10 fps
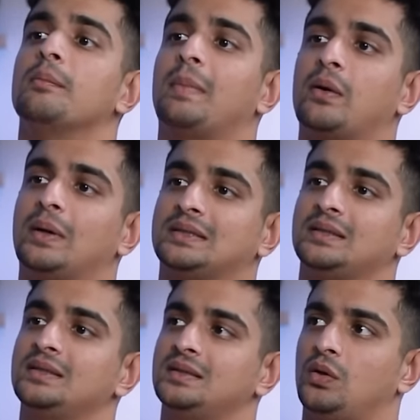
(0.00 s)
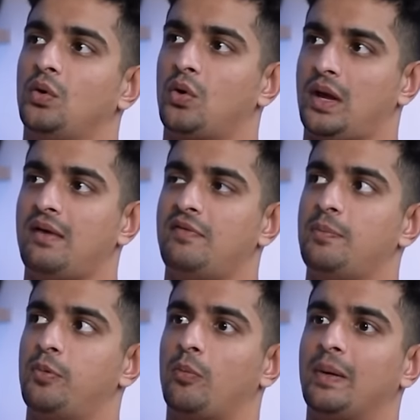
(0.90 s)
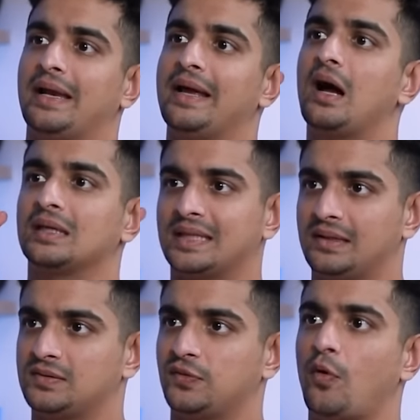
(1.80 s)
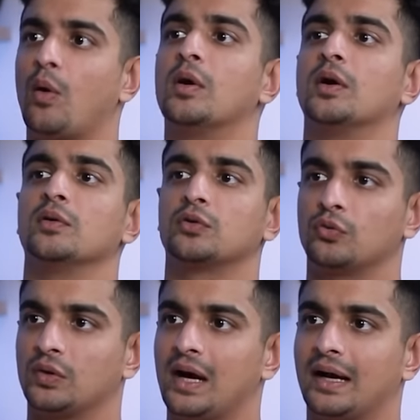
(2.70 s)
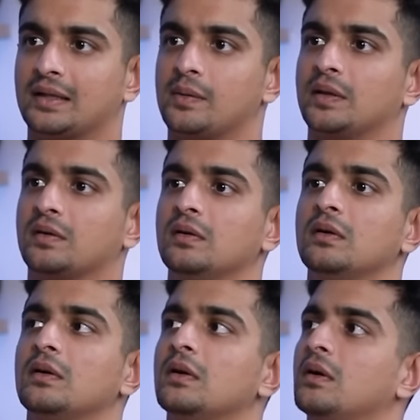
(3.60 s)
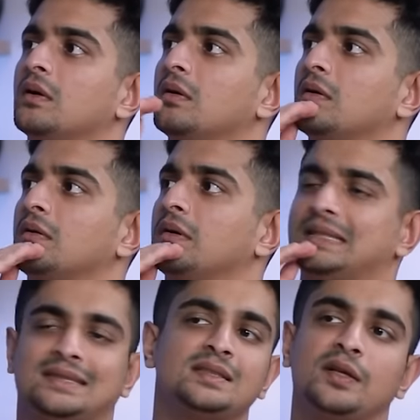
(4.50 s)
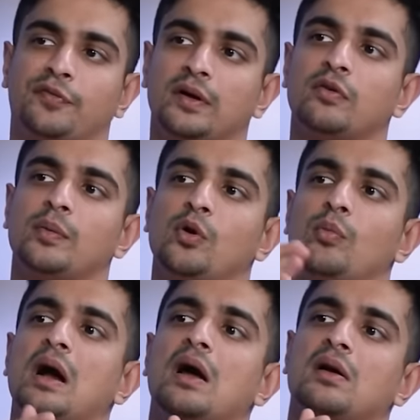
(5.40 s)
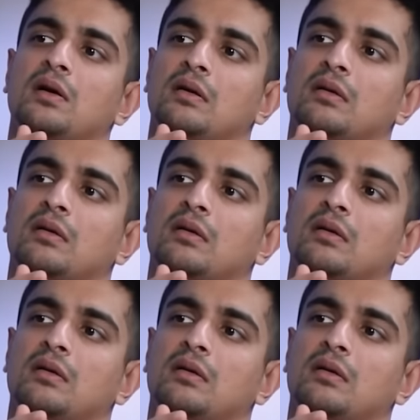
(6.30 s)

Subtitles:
My question is, okay, we are propelling ourselves forward through the Gayatri Mantra. Is this different from an omkara?